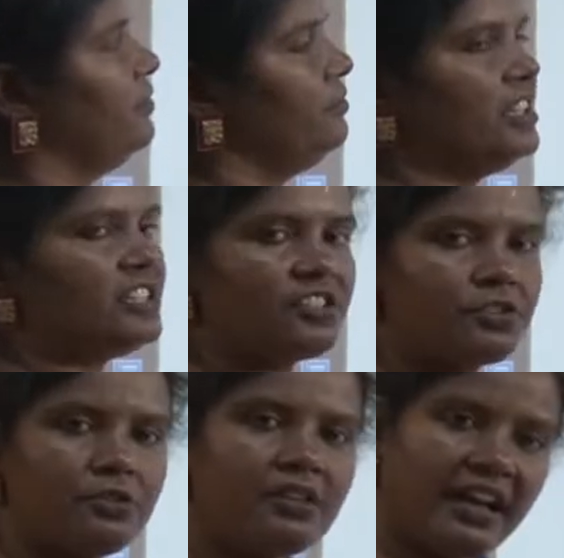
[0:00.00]
which
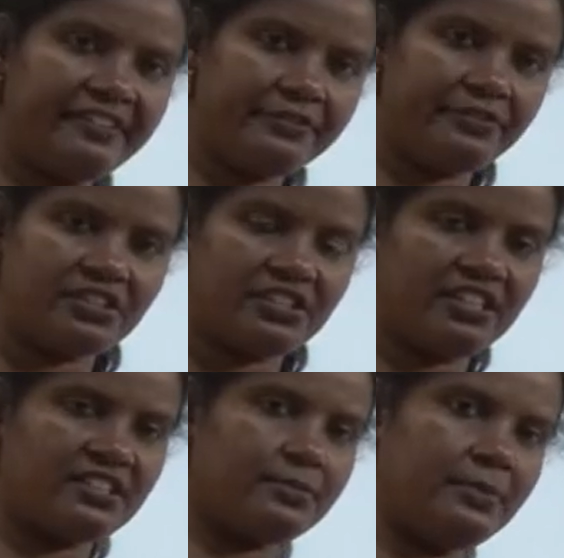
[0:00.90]
should have
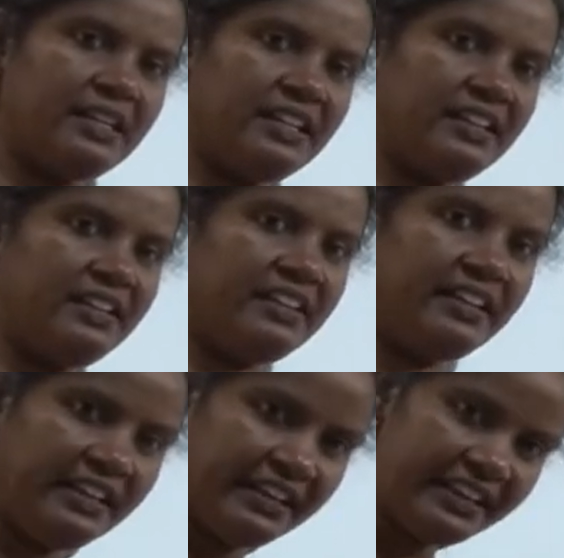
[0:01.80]
infectious material
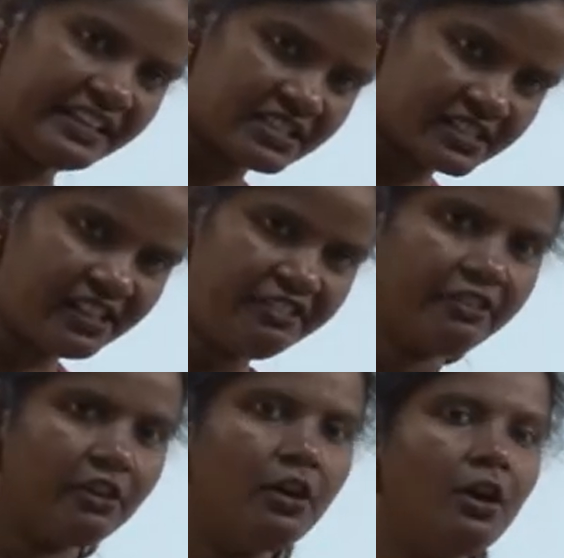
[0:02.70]
in itself
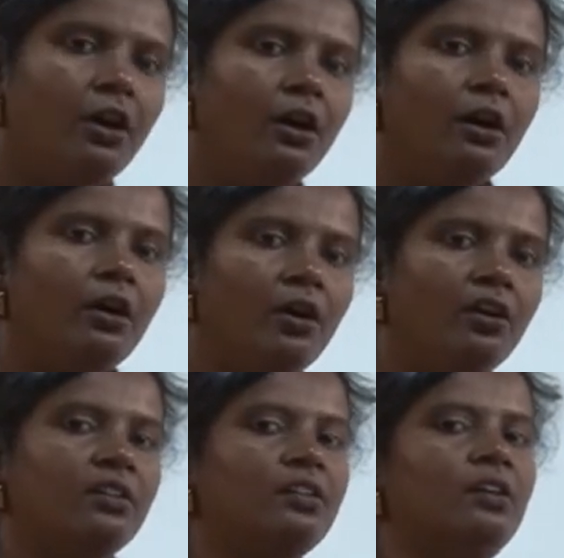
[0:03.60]

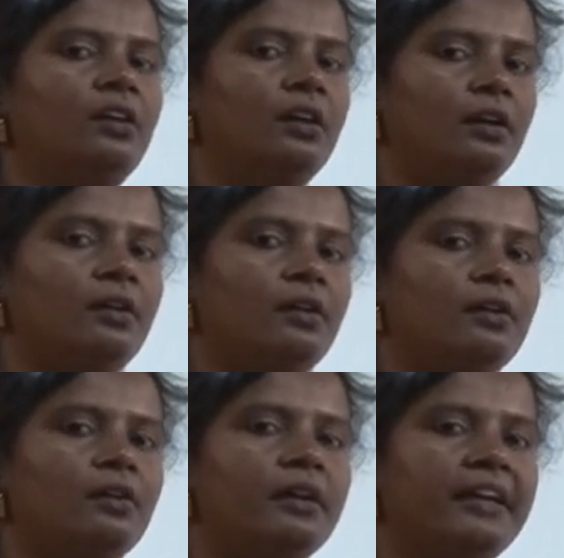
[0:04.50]
or
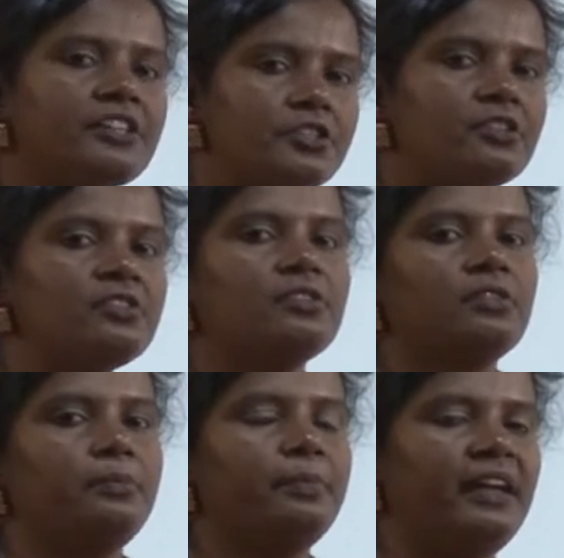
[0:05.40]
it should
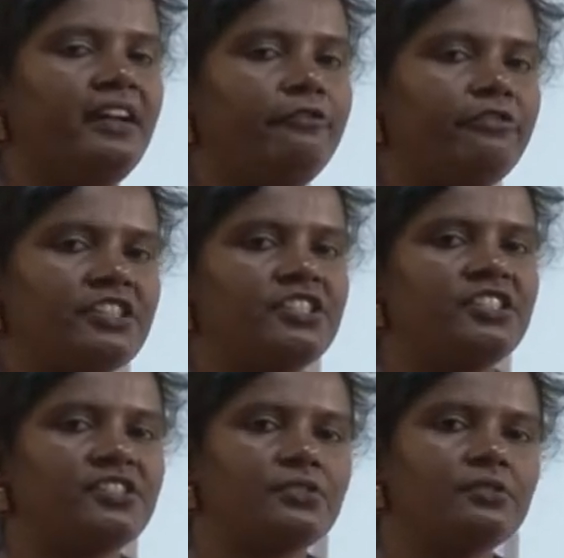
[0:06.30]
be
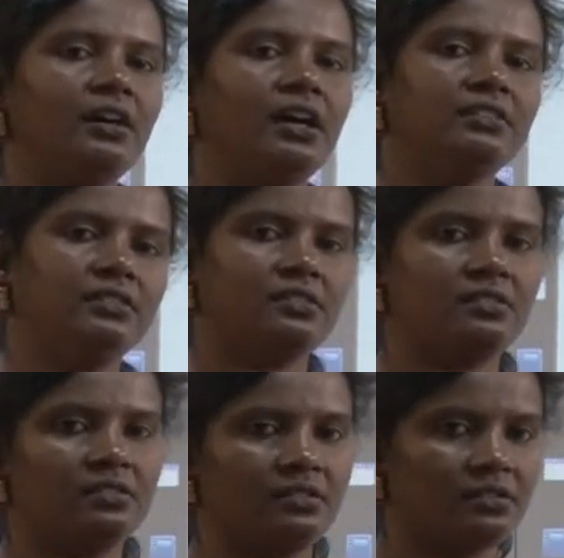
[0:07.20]
infectious to others.
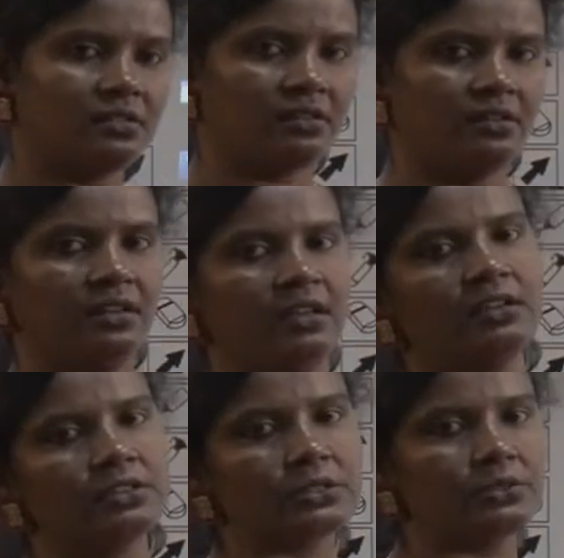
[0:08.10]

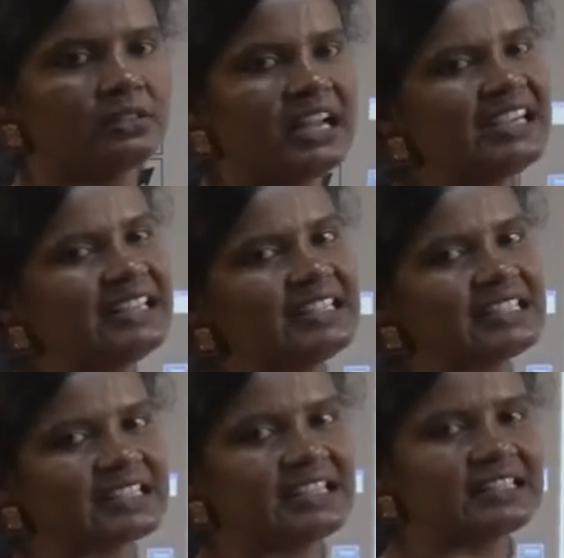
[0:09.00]
So that
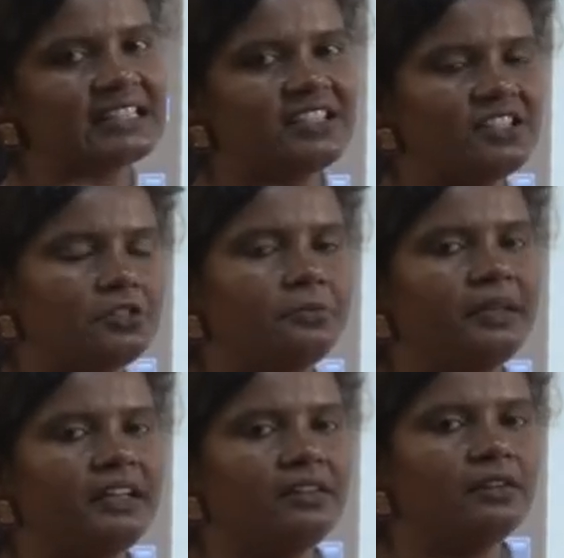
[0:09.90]
is considered to
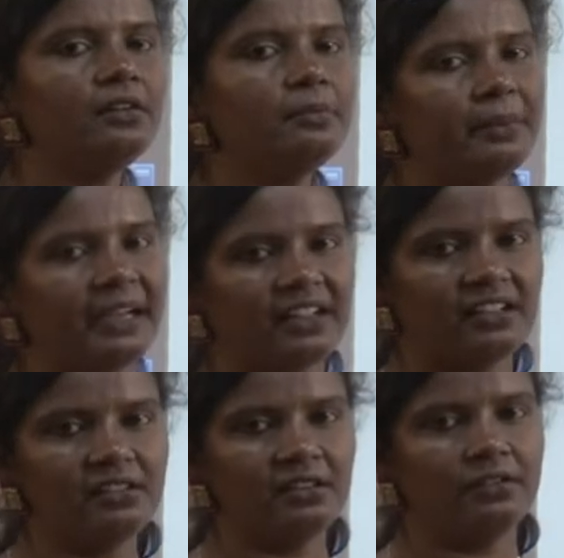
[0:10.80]
be the
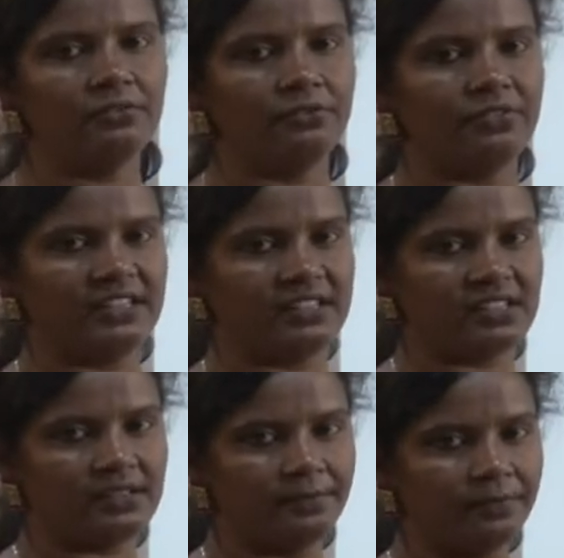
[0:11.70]
medical
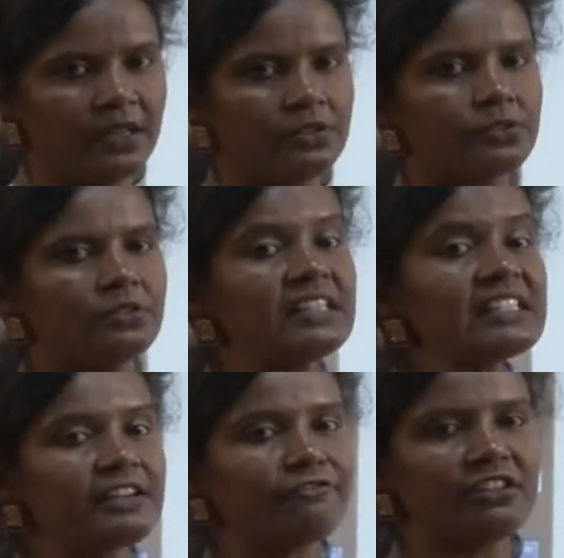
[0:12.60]
waste. So this
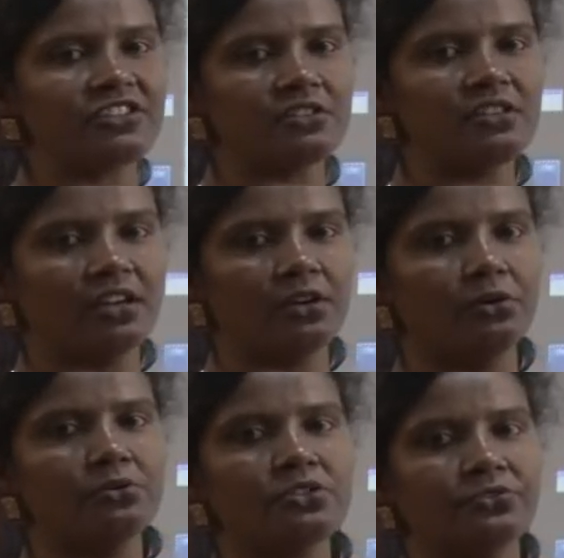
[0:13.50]
definition
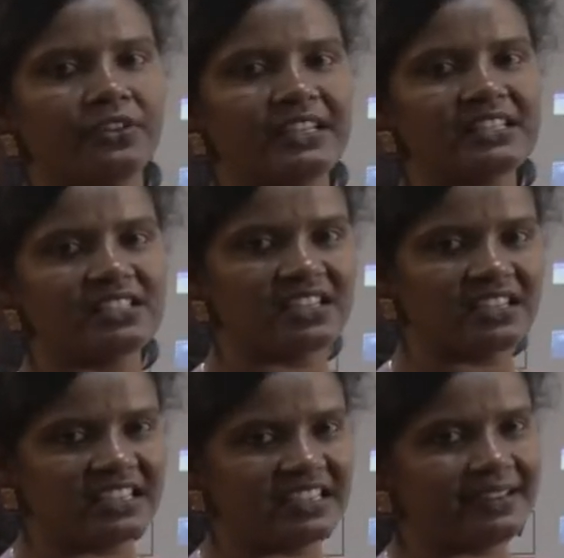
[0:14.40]
includes waste
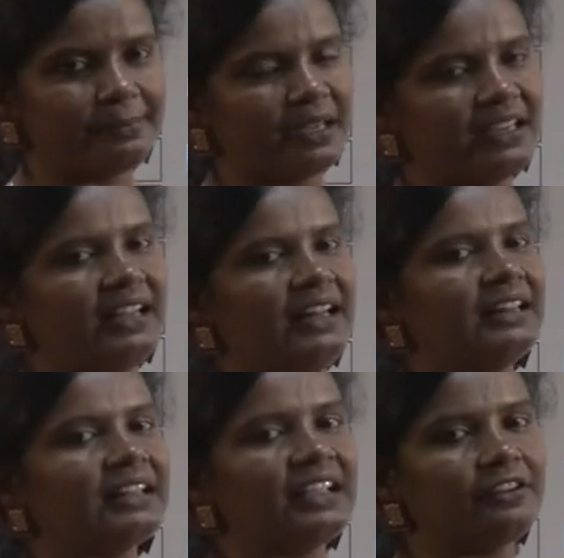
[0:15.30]
generated by
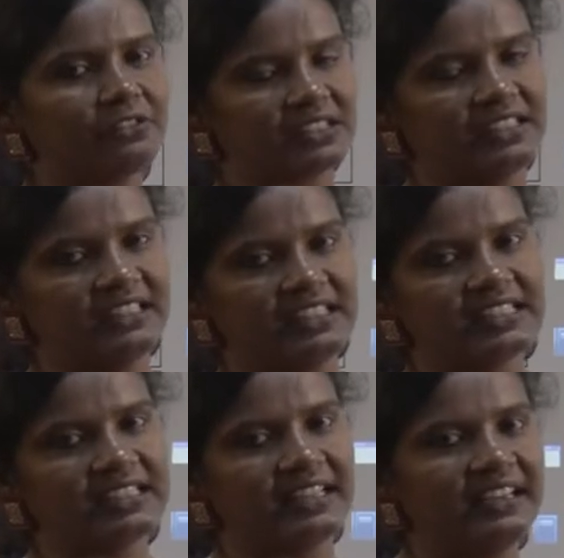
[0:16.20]
healthcare
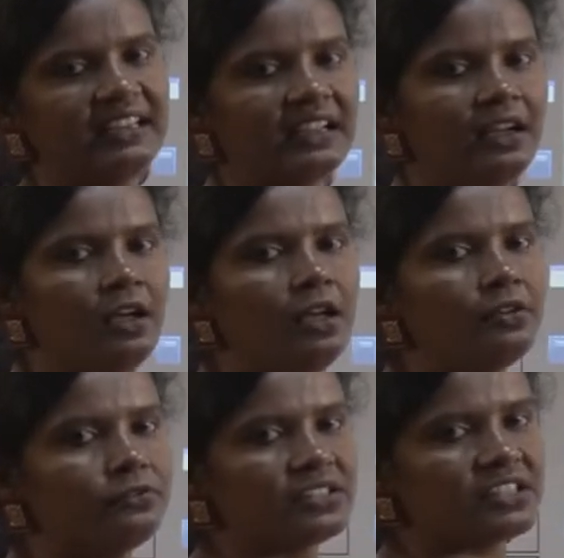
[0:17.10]
facilities like
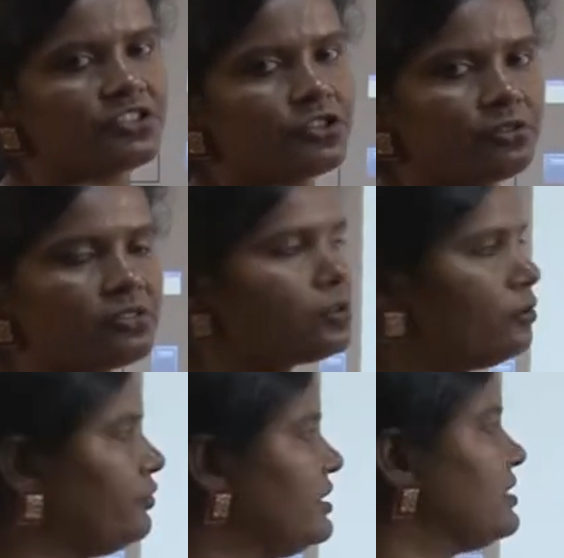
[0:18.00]
physicians'
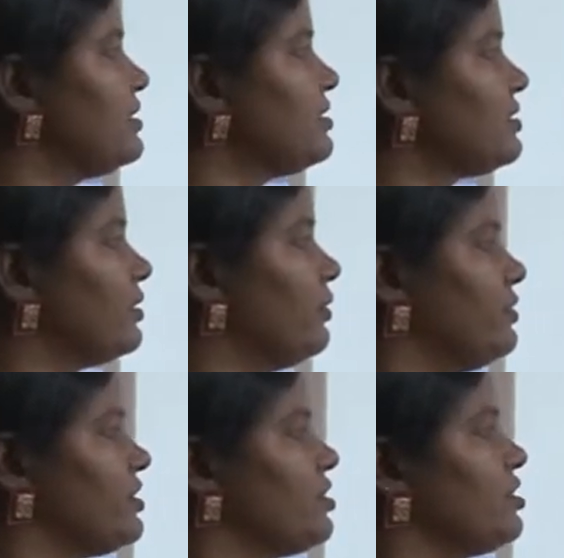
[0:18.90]
offices,
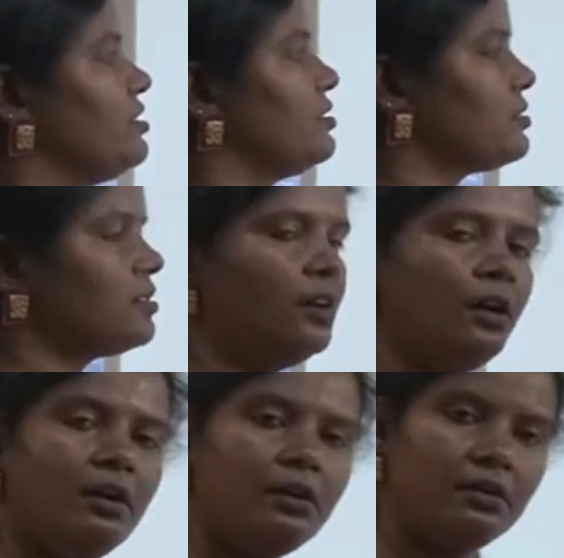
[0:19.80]
physicians
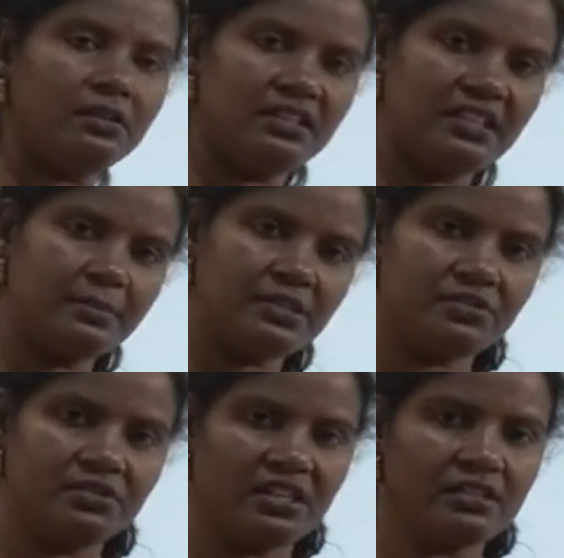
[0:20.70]
or nothing but
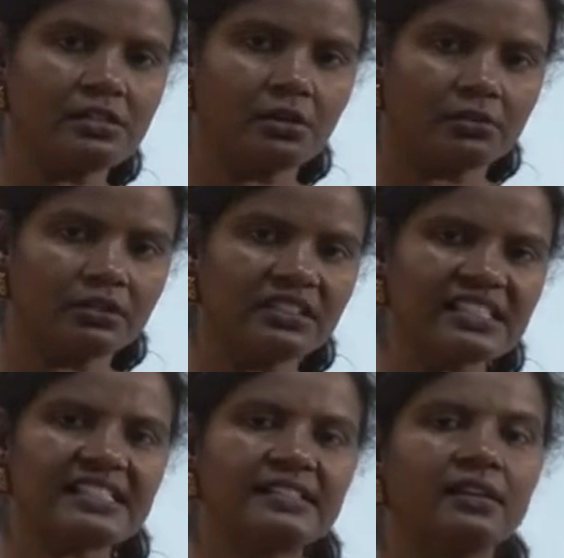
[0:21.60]
general
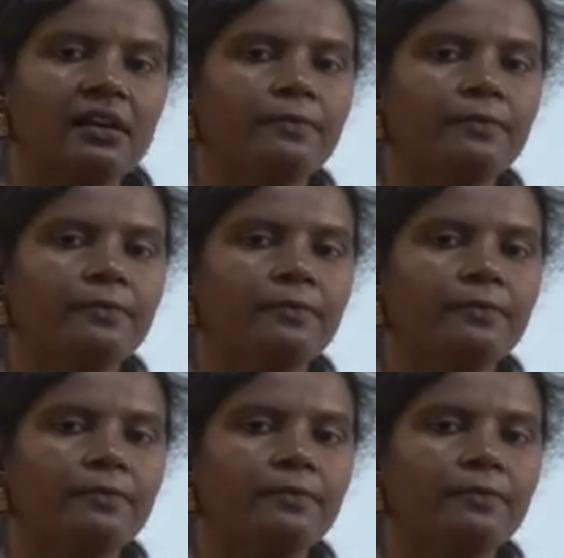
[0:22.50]
doctors,